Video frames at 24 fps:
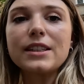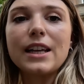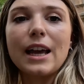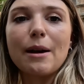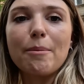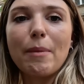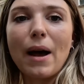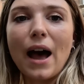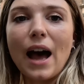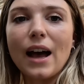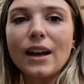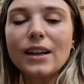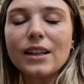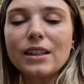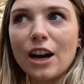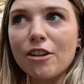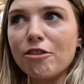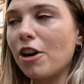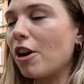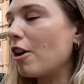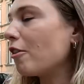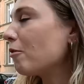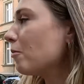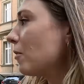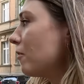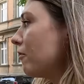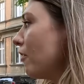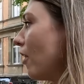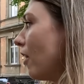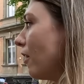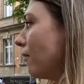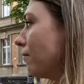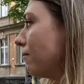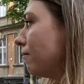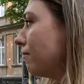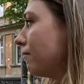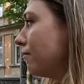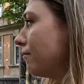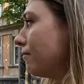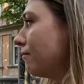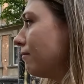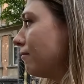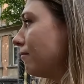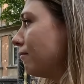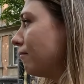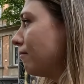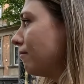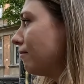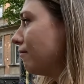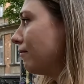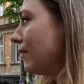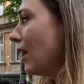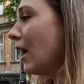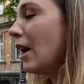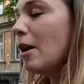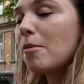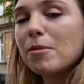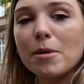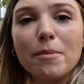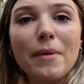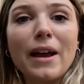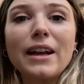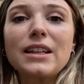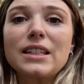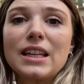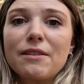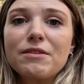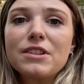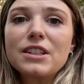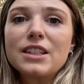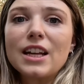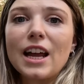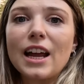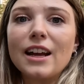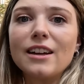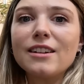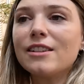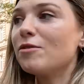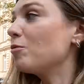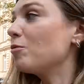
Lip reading: to get back, and I ran over my phone. But Meg saved the day.